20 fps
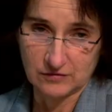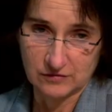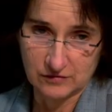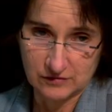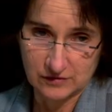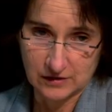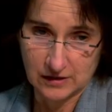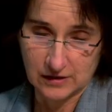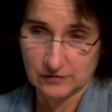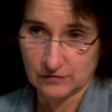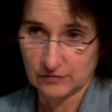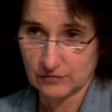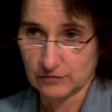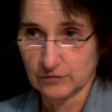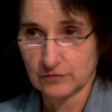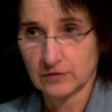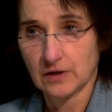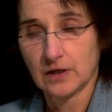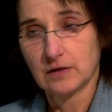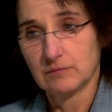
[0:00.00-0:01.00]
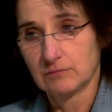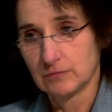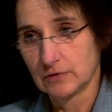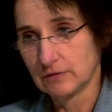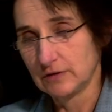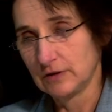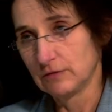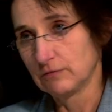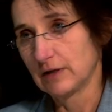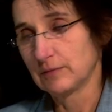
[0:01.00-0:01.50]
such as dinosaurs,
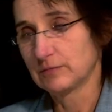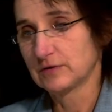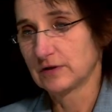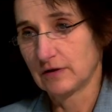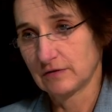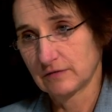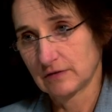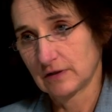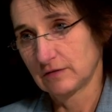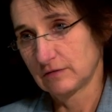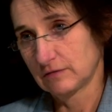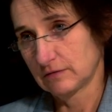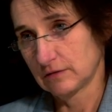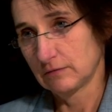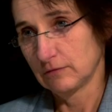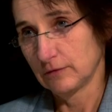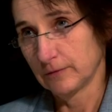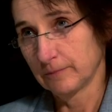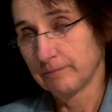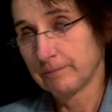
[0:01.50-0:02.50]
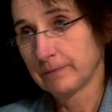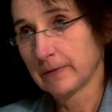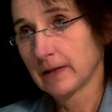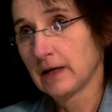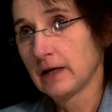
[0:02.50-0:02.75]
marine reptiles, and so on.